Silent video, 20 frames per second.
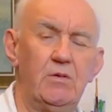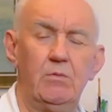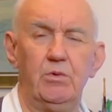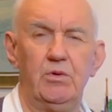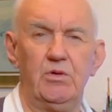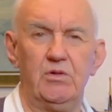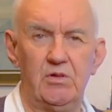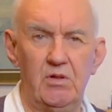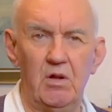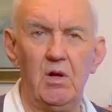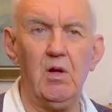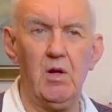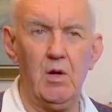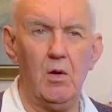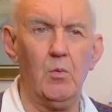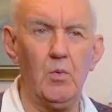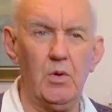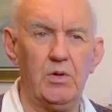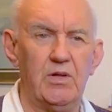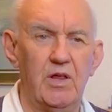It was
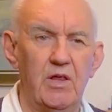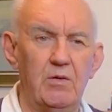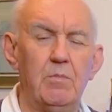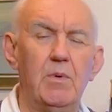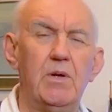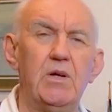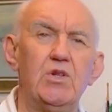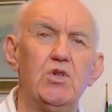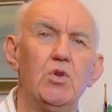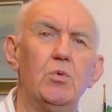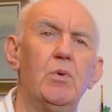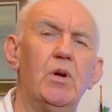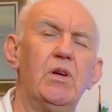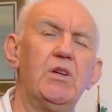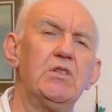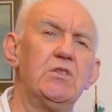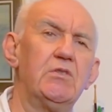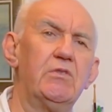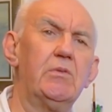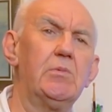one of the major
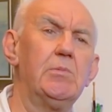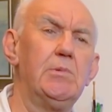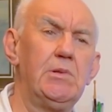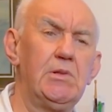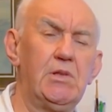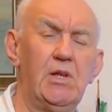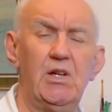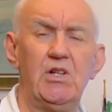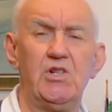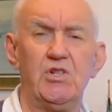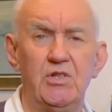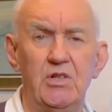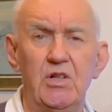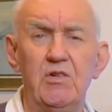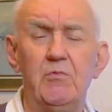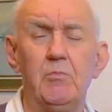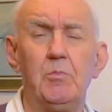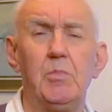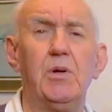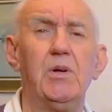ways of communication,
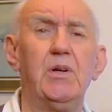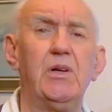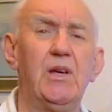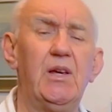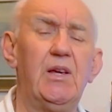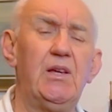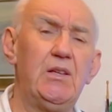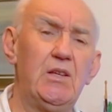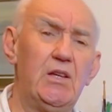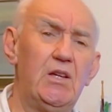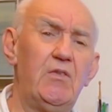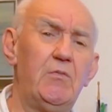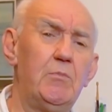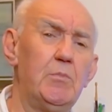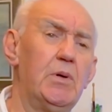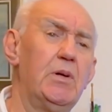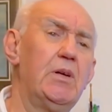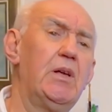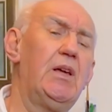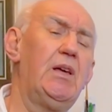even by
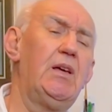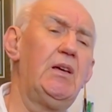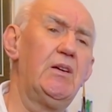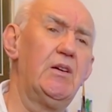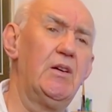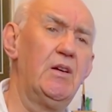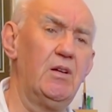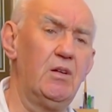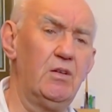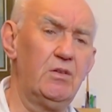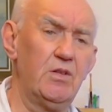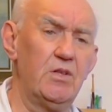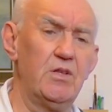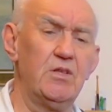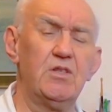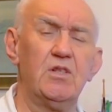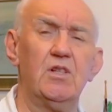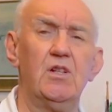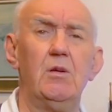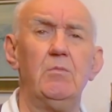air. A lot of the
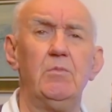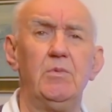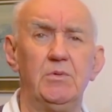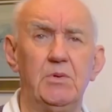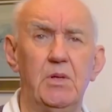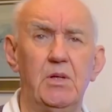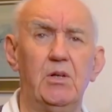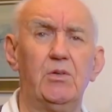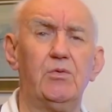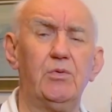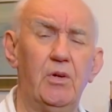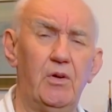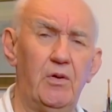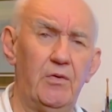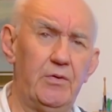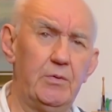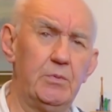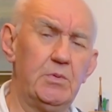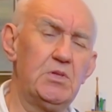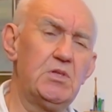time, it was
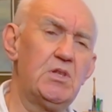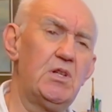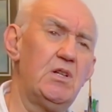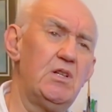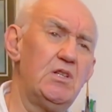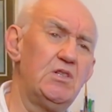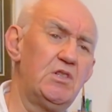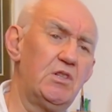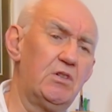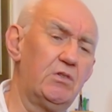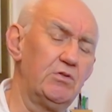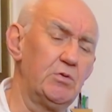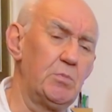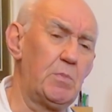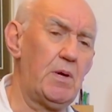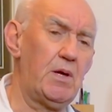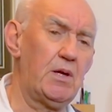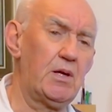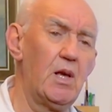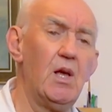aircraft that were sending signals
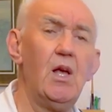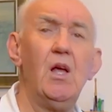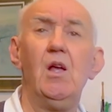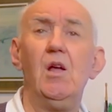back.